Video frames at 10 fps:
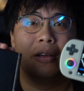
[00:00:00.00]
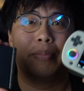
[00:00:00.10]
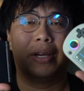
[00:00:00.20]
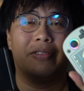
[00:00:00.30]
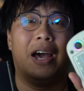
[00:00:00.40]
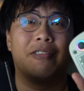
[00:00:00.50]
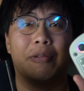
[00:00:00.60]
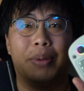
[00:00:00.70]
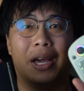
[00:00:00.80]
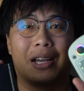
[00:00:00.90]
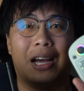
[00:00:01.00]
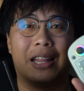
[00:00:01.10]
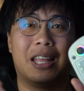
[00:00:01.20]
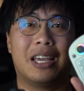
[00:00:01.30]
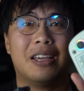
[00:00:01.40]
But if I had to pick, I
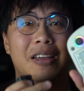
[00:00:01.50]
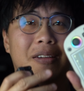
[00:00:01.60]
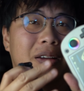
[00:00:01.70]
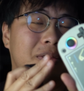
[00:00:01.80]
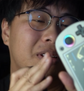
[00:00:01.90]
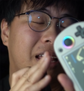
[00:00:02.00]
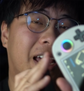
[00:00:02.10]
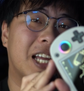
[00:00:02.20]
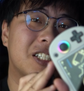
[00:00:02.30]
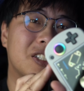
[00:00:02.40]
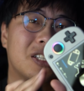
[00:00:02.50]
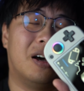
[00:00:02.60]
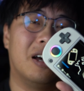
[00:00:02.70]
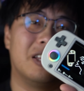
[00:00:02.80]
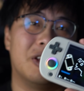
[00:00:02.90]
think the H is
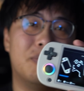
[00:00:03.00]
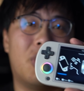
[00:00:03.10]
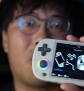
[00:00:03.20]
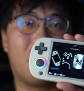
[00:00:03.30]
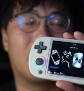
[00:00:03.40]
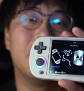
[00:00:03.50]
probably the more